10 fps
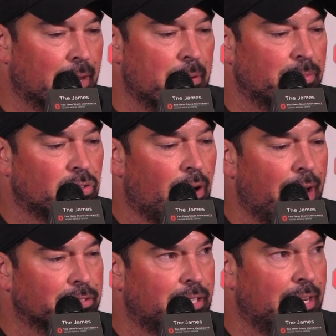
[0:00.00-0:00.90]
commitment to
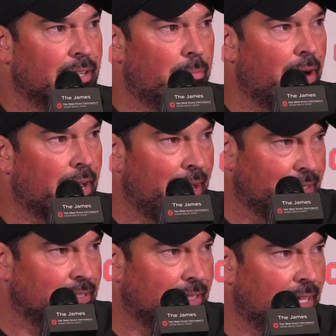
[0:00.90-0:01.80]
Ohio State and to the
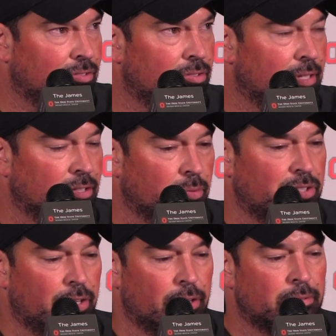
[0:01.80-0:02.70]
Buckeyes that that's that's
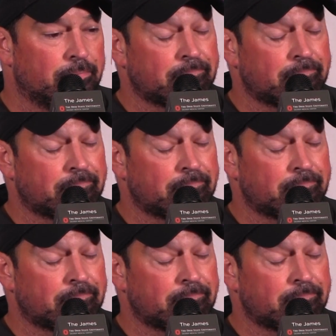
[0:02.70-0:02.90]
what you do.